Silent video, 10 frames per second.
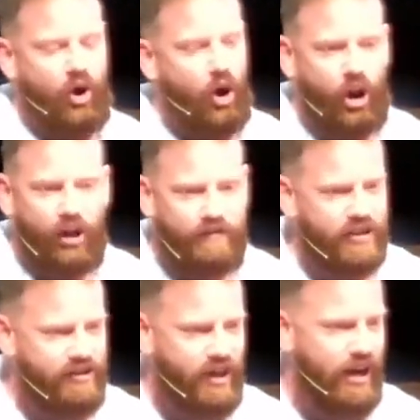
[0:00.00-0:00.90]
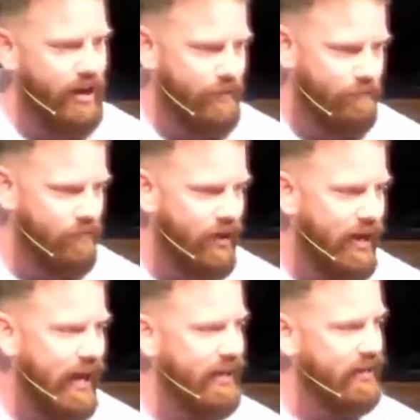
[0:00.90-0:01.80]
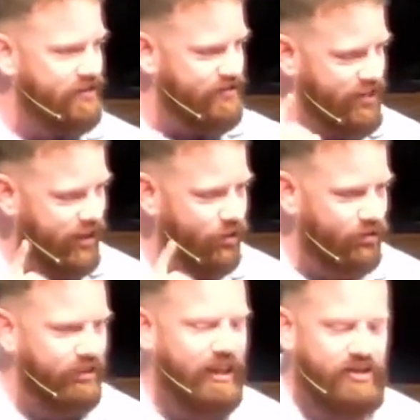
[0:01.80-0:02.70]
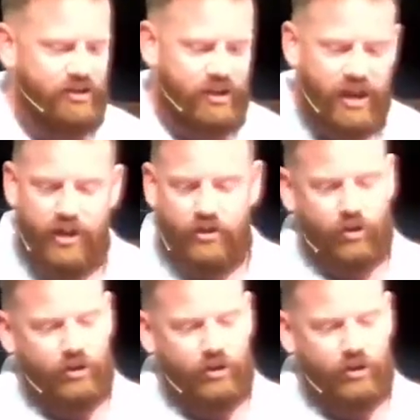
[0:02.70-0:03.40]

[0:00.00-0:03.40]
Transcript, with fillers: all of the time. And in a single session, you'll